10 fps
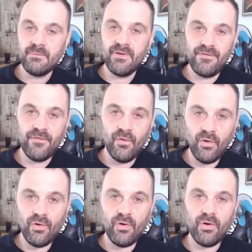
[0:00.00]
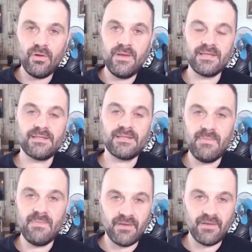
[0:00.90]
Before
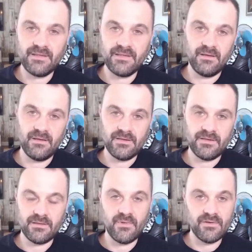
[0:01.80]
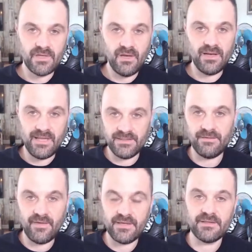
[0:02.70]
Netscape Navigator and some of those early
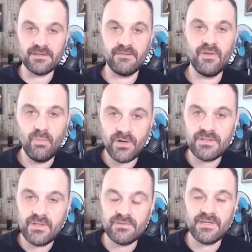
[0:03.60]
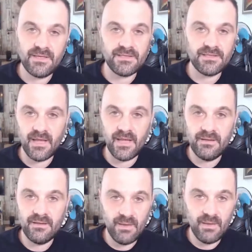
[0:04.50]
interfaces, if you wanted to use the
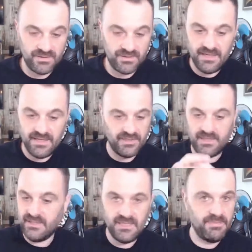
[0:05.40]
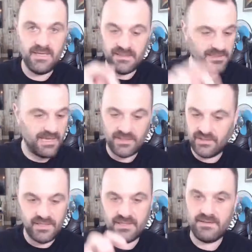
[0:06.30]
internet, it was
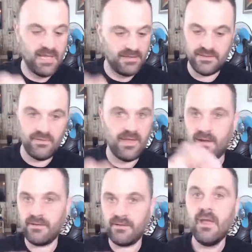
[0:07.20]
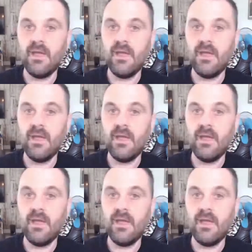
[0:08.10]
HTTP/this, that, do that.